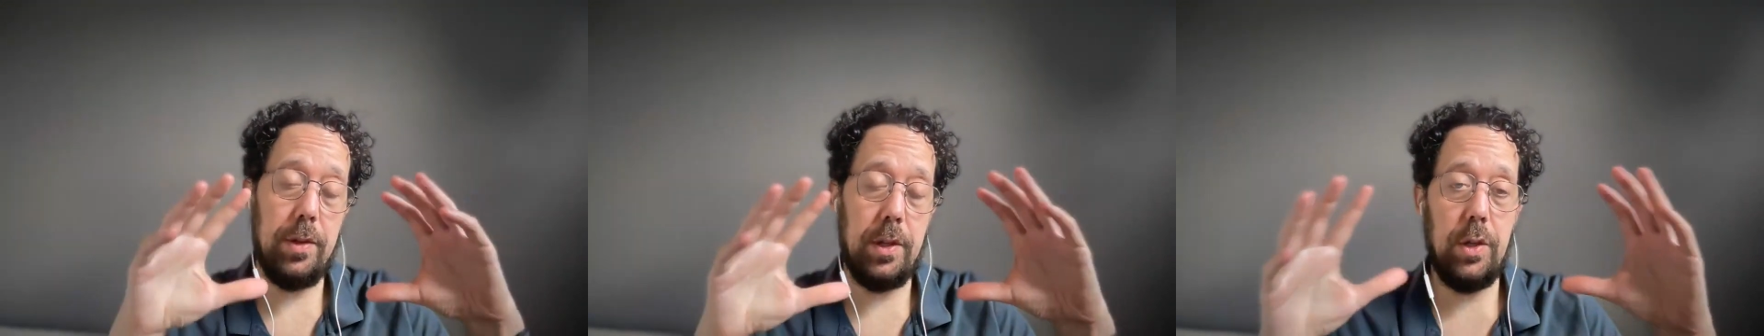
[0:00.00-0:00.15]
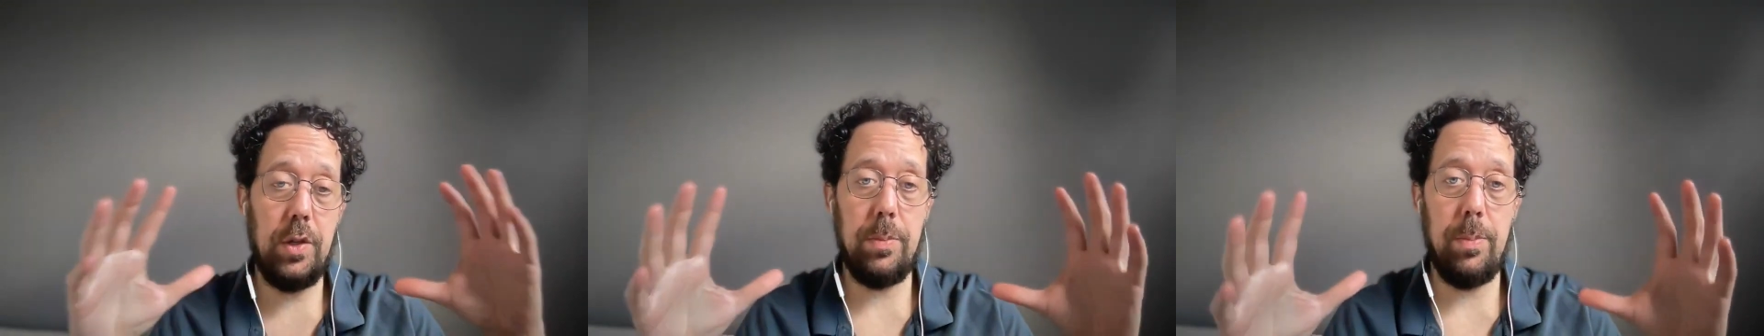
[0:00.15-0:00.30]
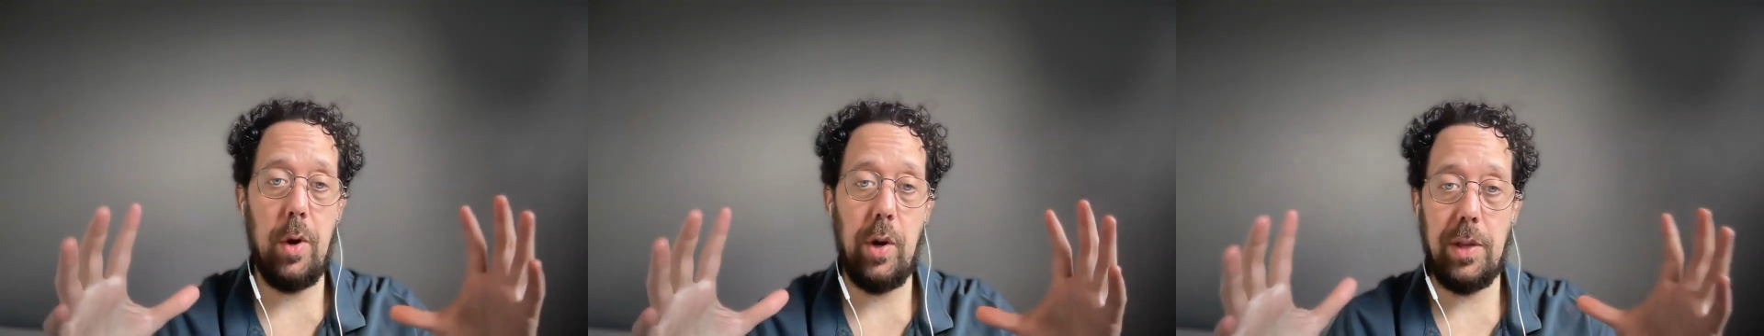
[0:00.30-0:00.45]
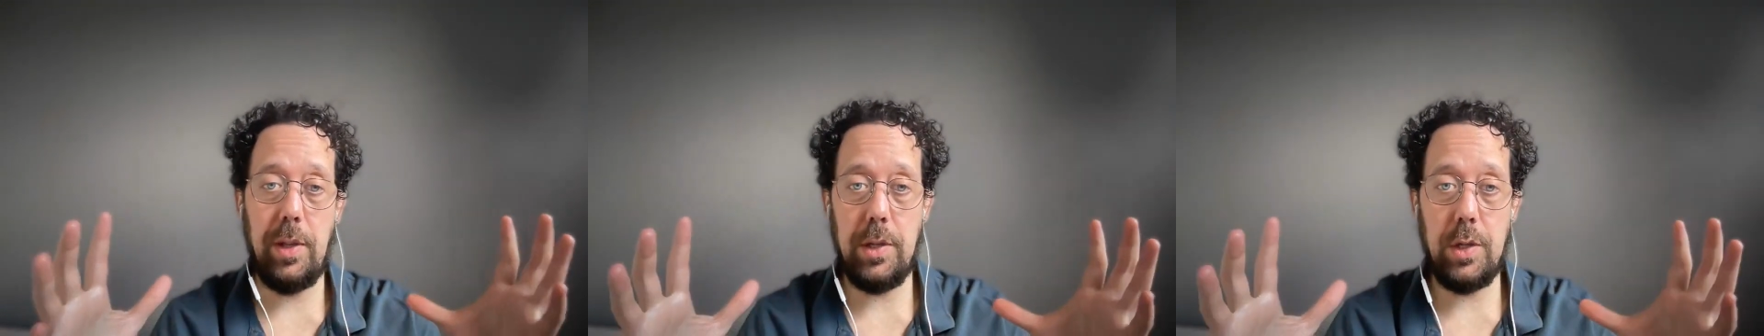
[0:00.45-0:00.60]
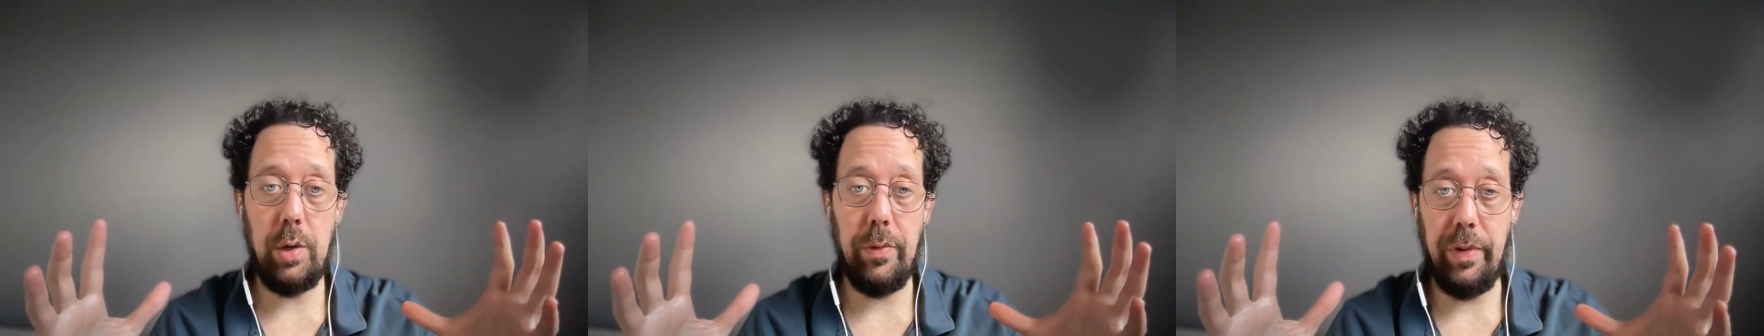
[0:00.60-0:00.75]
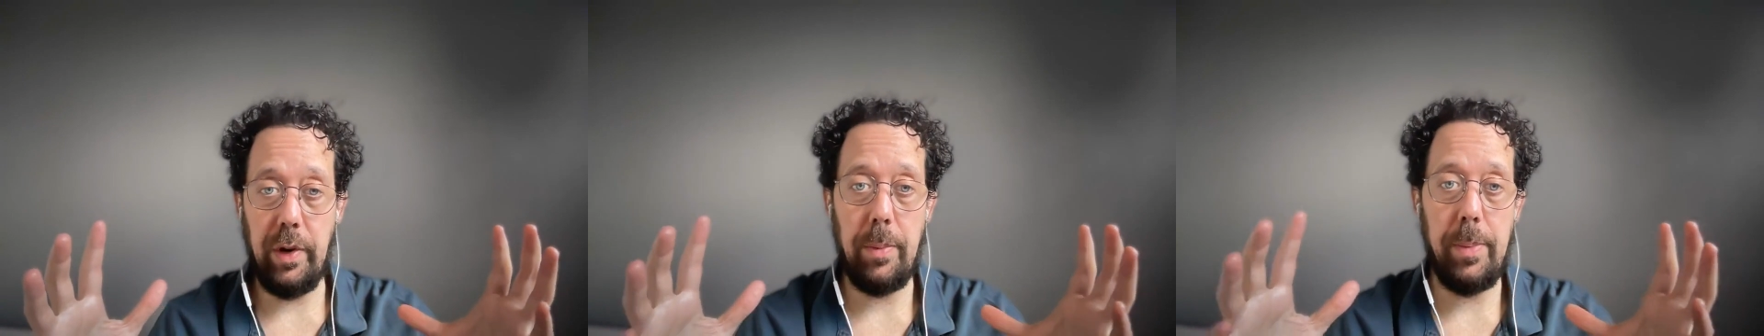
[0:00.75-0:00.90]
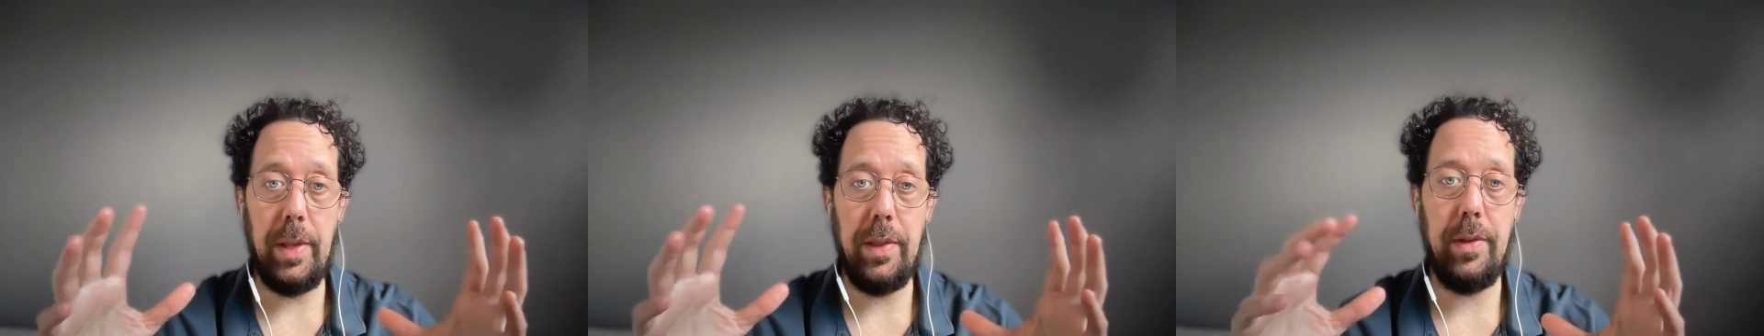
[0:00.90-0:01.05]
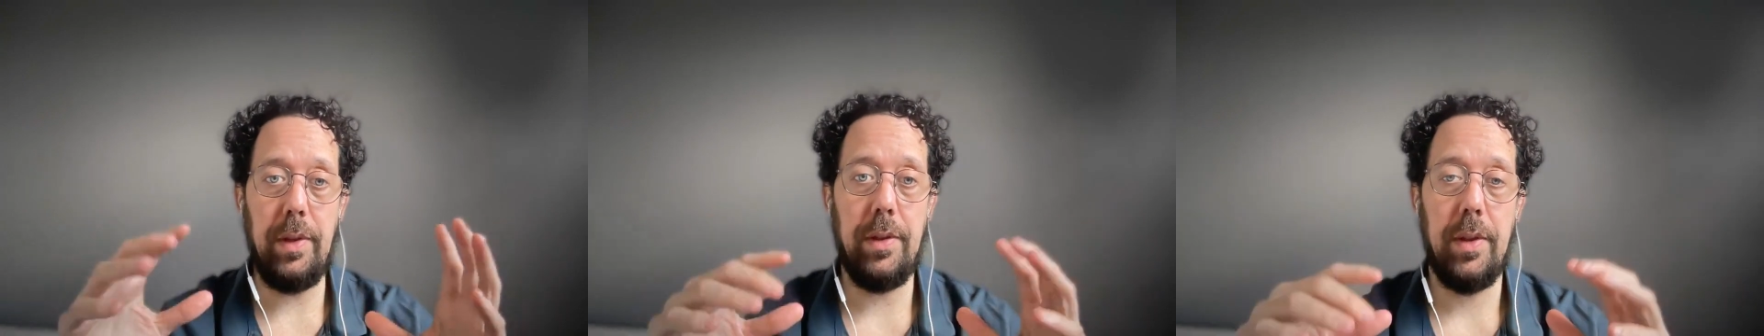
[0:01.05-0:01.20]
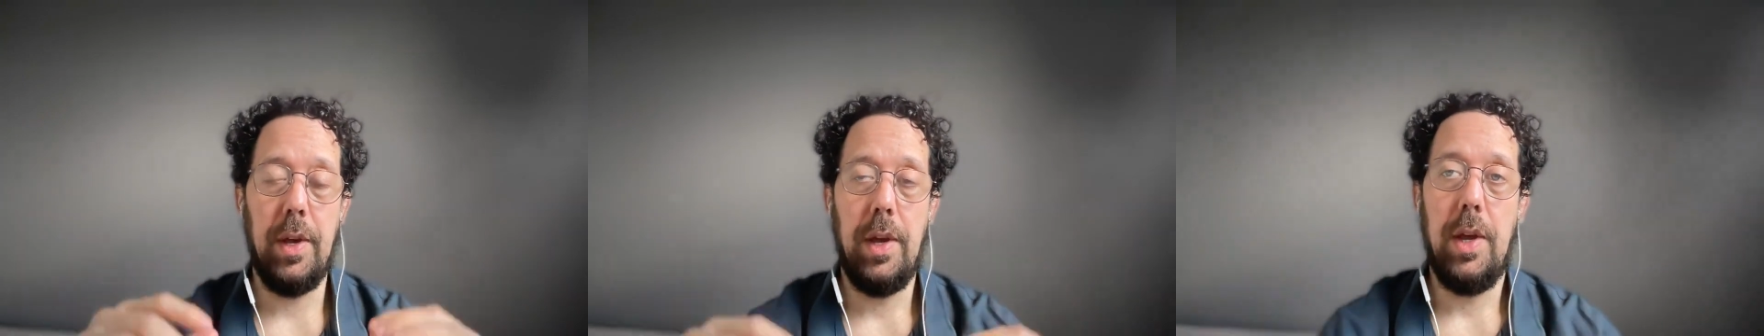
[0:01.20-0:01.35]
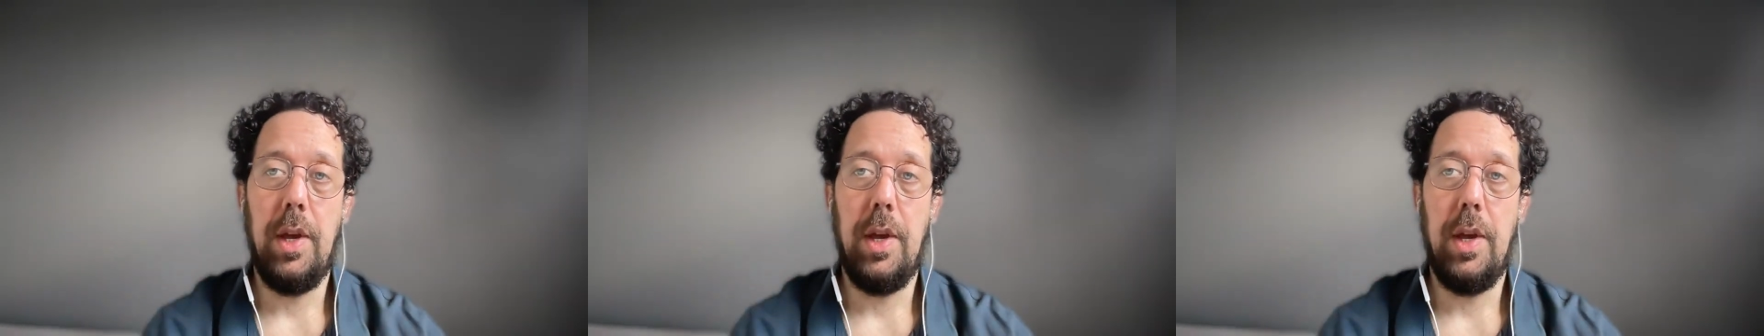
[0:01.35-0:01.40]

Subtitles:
because marketing is so fragmented.